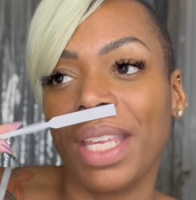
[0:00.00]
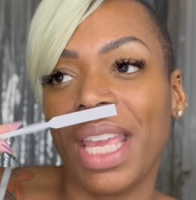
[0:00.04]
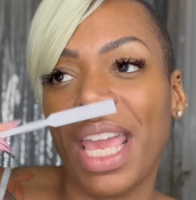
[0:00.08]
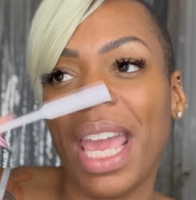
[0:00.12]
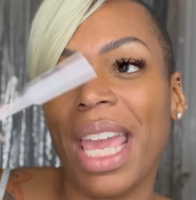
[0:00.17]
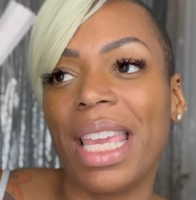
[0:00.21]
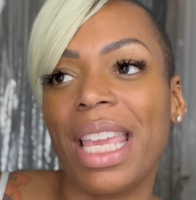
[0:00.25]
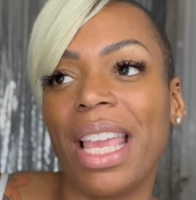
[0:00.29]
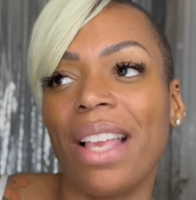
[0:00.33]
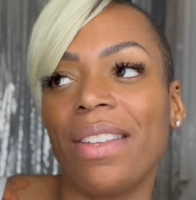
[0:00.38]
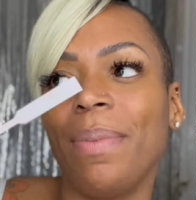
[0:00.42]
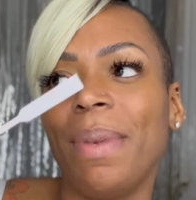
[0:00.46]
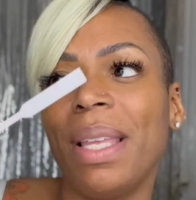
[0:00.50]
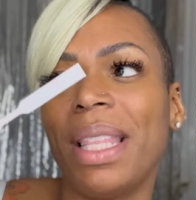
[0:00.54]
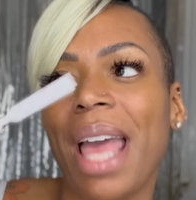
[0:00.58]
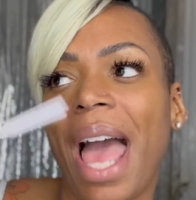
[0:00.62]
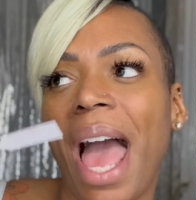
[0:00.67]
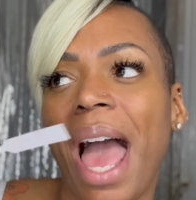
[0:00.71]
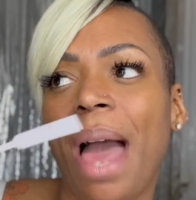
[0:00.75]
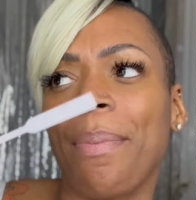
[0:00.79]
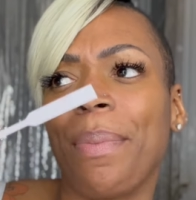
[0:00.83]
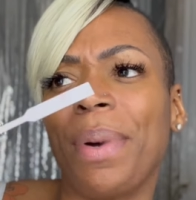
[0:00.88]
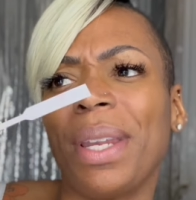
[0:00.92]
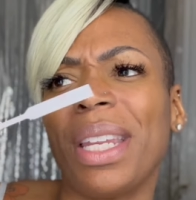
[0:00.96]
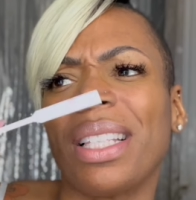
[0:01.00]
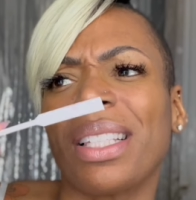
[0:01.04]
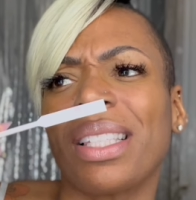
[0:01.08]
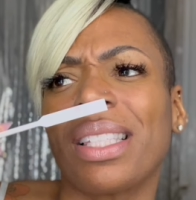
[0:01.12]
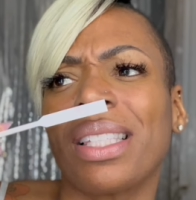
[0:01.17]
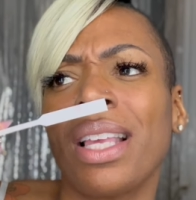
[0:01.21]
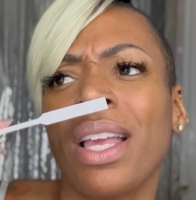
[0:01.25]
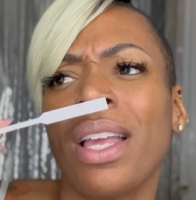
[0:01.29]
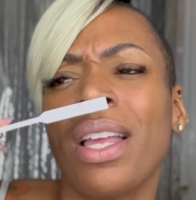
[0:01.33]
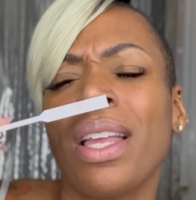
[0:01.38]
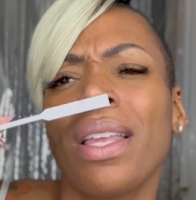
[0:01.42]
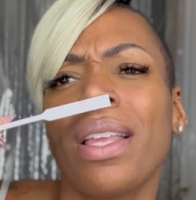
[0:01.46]
It gives me that, but
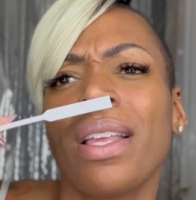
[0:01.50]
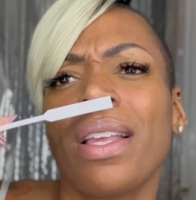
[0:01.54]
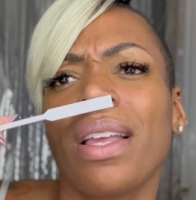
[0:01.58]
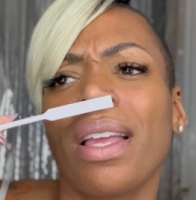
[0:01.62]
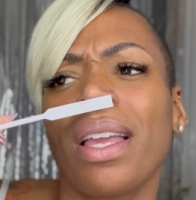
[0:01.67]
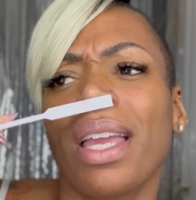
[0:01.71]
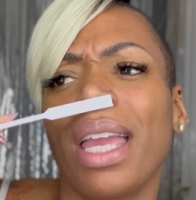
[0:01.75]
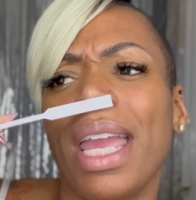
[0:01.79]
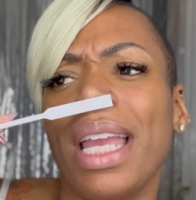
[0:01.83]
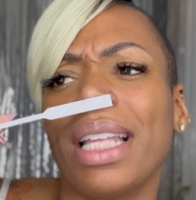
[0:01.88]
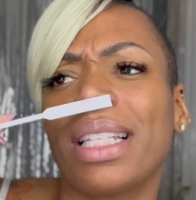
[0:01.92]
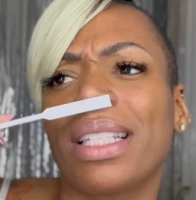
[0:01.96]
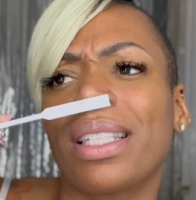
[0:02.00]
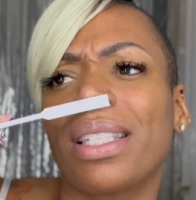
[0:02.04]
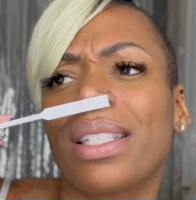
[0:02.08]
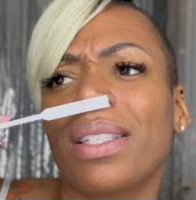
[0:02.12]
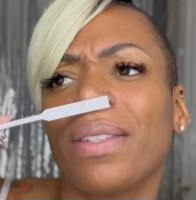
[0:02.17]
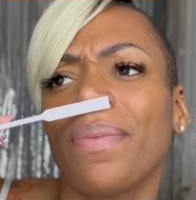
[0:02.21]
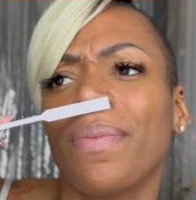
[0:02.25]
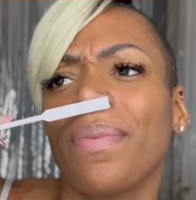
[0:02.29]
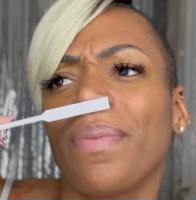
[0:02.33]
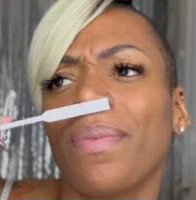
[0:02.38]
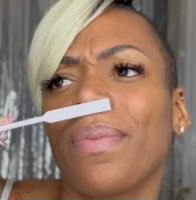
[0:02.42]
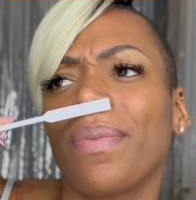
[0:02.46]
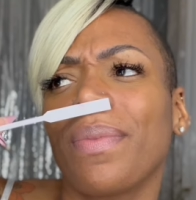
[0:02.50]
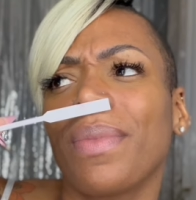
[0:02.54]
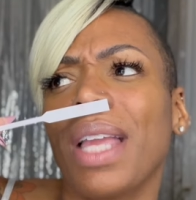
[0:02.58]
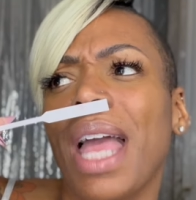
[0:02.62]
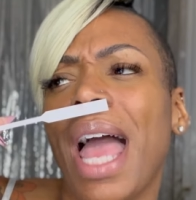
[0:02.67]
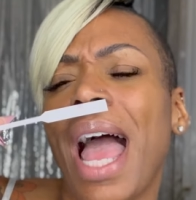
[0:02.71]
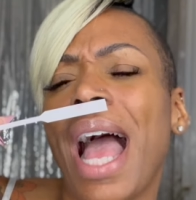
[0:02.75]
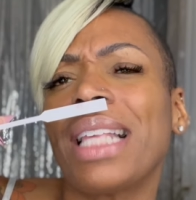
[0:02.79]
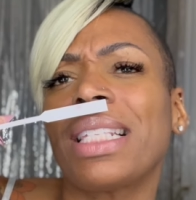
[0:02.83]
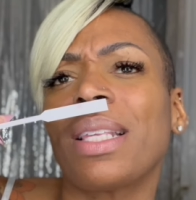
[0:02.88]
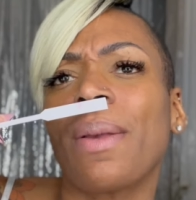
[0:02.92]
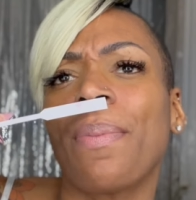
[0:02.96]
it's
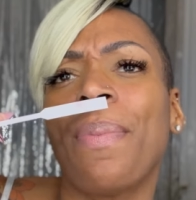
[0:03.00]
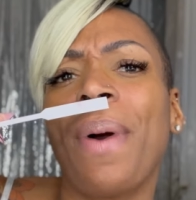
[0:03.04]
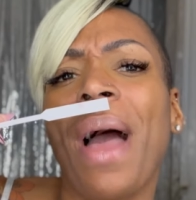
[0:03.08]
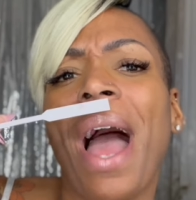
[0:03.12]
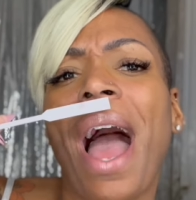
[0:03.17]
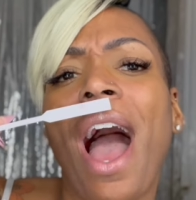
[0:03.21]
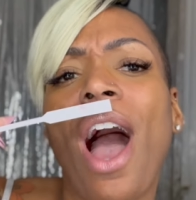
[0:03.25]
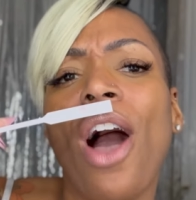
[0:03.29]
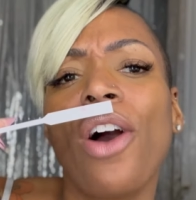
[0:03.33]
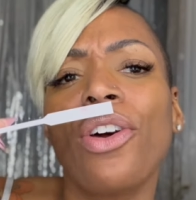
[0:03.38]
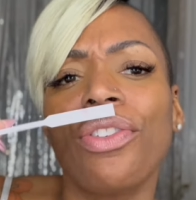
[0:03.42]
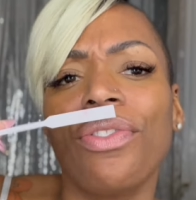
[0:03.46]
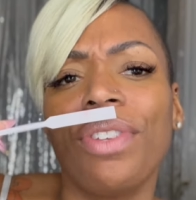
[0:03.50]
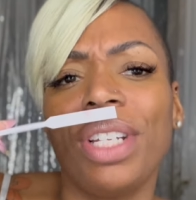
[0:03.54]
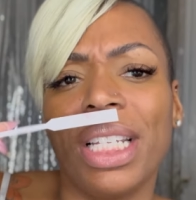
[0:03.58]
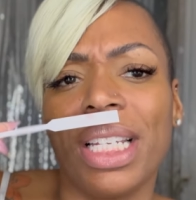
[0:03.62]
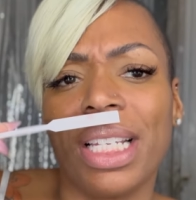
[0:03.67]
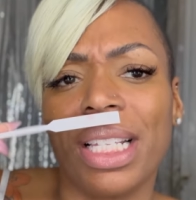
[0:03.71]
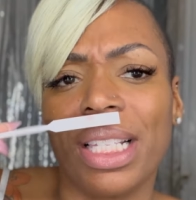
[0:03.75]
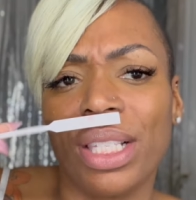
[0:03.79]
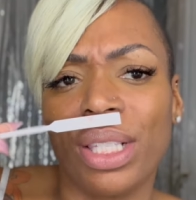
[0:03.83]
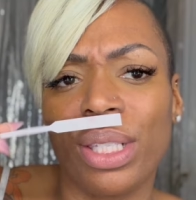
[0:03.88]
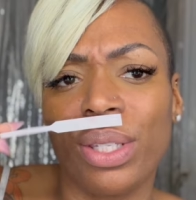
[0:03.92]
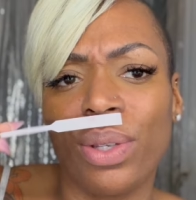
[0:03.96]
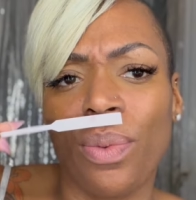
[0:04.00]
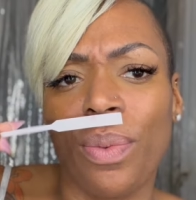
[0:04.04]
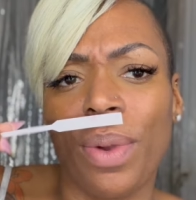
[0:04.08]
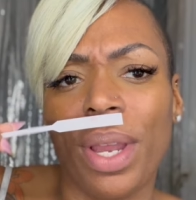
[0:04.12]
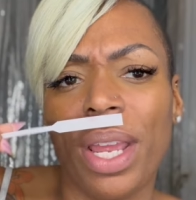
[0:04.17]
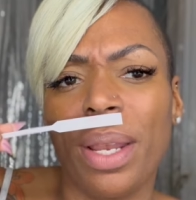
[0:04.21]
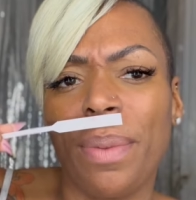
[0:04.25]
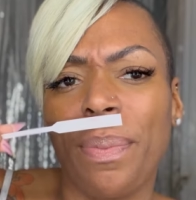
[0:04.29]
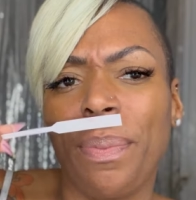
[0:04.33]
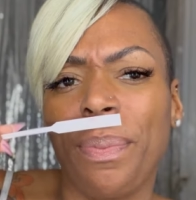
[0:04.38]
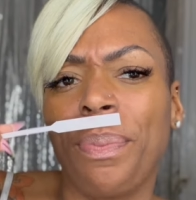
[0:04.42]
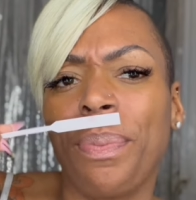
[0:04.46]
has a powderiness to
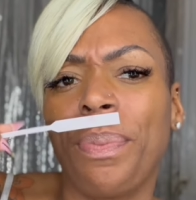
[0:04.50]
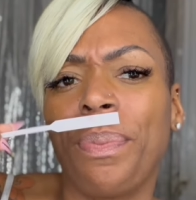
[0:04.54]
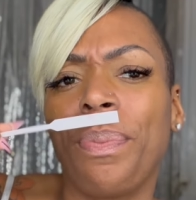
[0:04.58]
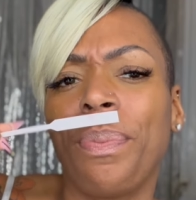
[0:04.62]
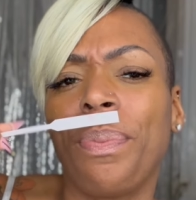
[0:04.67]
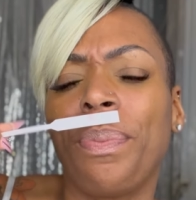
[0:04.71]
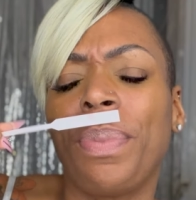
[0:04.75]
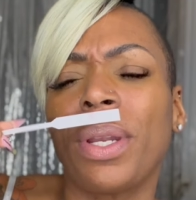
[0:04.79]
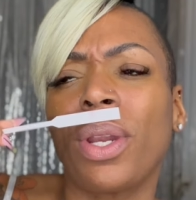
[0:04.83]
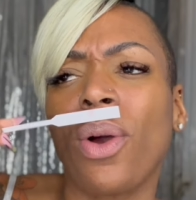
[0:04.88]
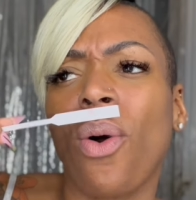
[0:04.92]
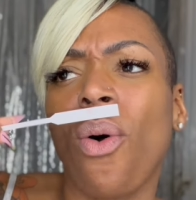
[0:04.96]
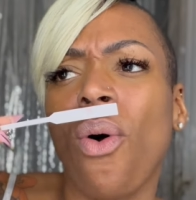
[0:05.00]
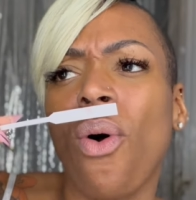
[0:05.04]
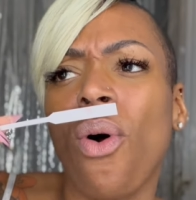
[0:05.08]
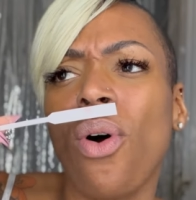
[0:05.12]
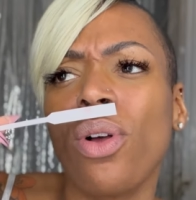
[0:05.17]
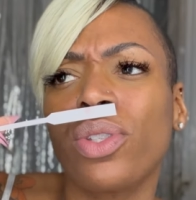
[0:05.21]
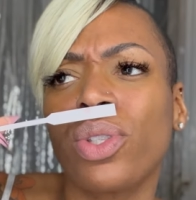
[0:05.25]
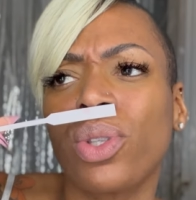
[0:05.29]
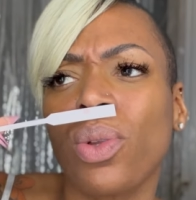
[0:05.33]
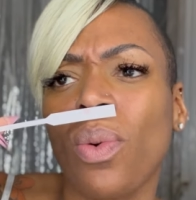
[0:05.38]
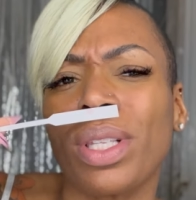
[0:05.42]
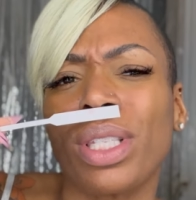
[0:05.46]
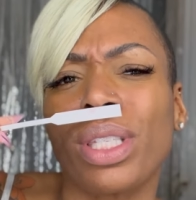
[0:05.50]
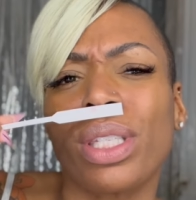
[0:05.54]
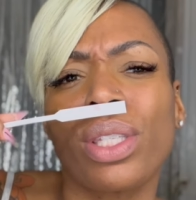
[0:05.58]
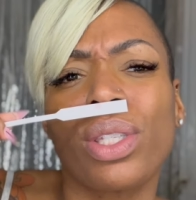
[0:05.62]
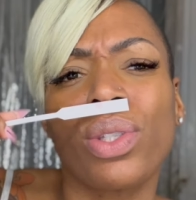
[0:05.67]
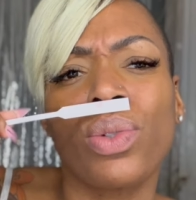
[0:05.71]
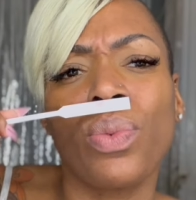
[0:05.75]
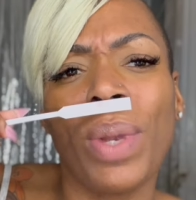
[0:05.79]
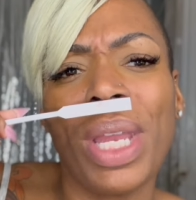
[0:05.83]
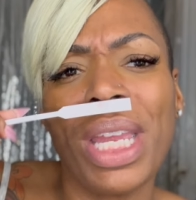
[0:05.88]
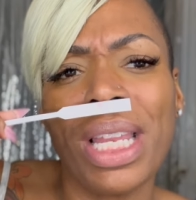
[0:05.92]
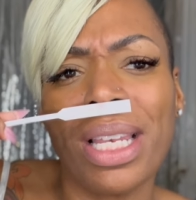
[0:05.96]
it, but also a
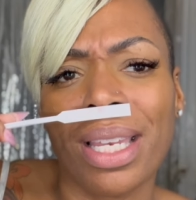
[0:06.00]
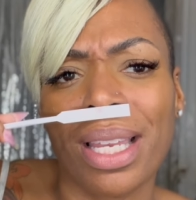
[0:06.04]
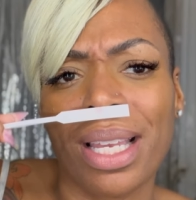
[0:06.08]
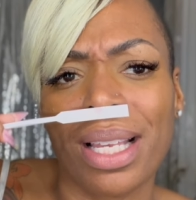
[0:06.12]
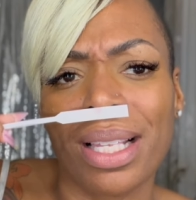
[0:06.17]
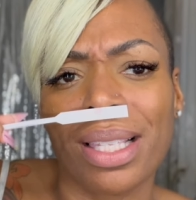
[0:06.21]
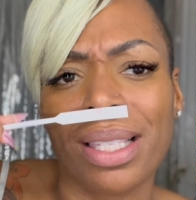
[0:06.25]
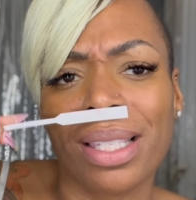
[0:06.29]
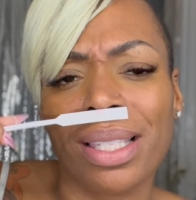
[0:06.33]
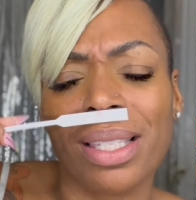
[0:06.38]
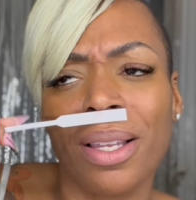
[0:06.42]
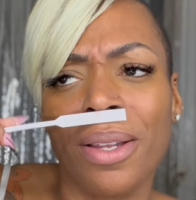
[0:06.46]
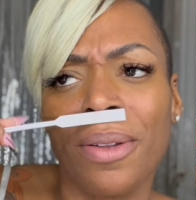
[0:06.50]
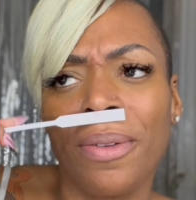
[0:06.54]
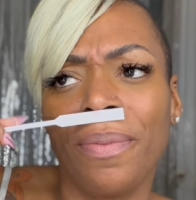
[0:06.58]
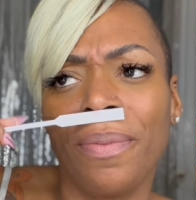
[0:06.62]
sweetness.